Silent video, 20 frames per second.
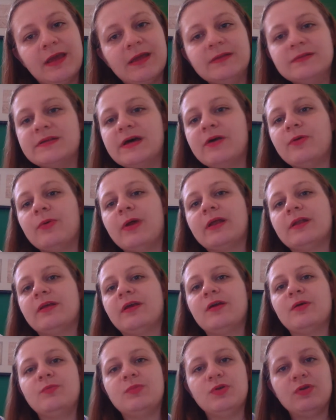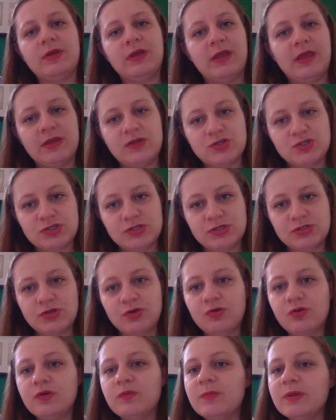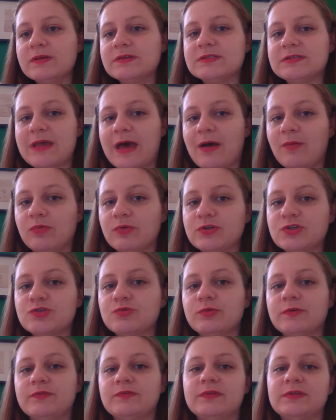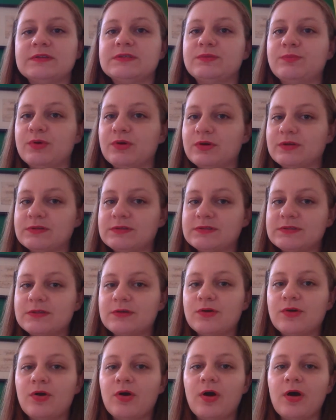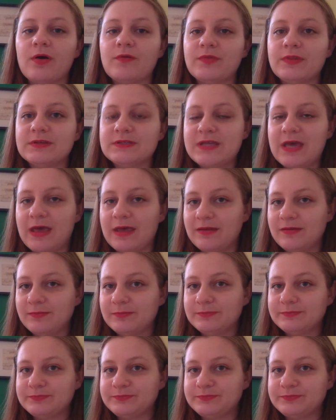and direct communication could be established with the spirits of the dead